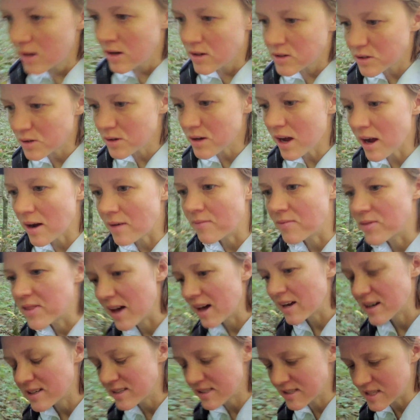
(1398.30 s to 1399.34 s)
So yeah,
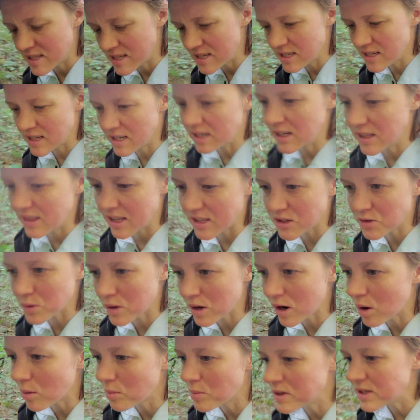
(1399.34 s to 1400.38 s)
that's
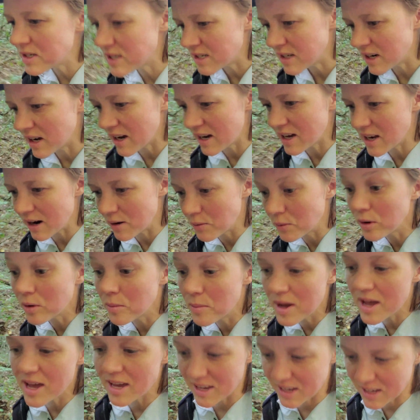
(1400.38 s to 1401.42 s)
where I'll be tonight. I will
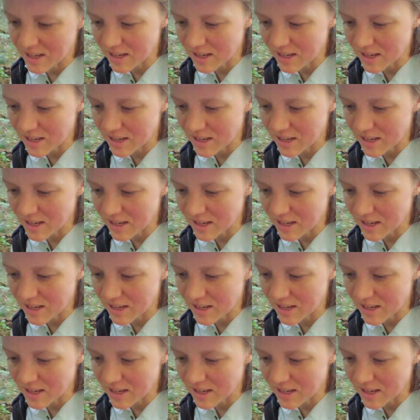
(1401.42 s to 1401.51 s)
make